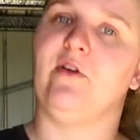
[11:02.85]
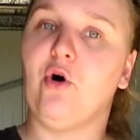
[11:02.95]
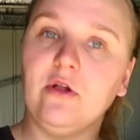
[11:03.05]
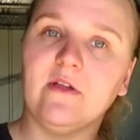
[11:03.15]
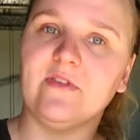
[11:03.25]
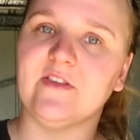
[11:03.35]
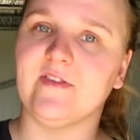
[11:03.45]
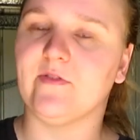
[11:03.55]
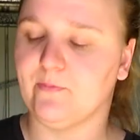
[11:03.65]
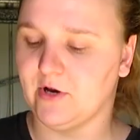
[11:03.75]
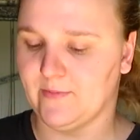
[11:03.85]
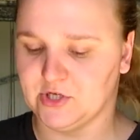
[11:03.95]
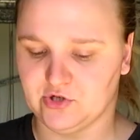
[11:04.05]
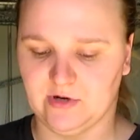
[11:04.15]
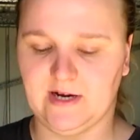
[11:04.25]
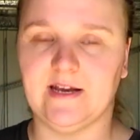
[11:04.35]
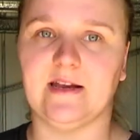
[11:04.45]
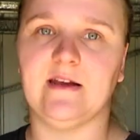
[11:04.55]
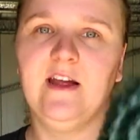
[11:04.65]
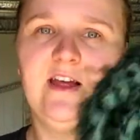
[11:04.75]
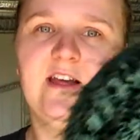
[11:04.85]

So all of this is pretty much green and